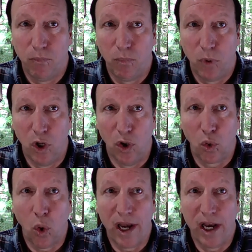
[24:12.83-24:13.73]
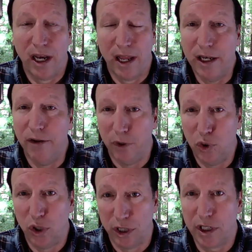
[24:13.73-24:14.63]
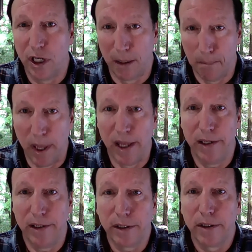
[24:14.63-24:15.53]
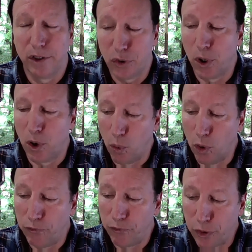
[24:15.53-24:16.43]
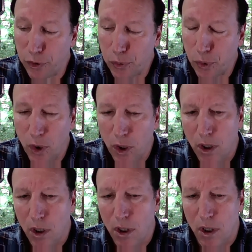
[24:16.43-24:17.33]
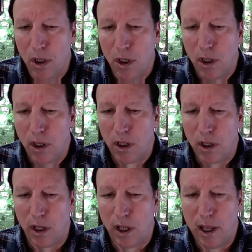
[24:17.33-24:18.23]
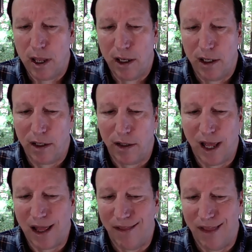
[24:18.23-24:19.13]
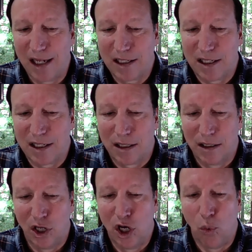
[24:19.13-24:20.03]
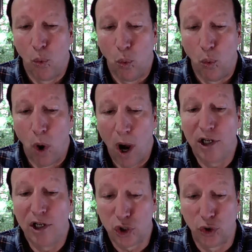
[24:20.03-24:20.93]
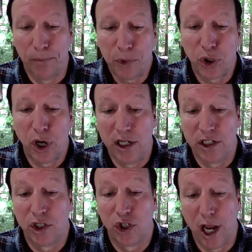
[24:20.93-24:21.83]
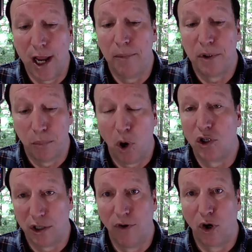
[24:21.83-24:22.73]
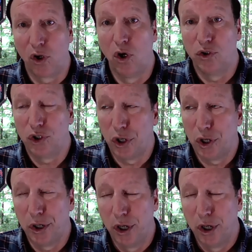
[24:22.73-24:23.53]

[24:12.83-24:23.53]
know, quite an individualistic bent to our worldview. And that's, you know, while scripture has shaped parts of our culture,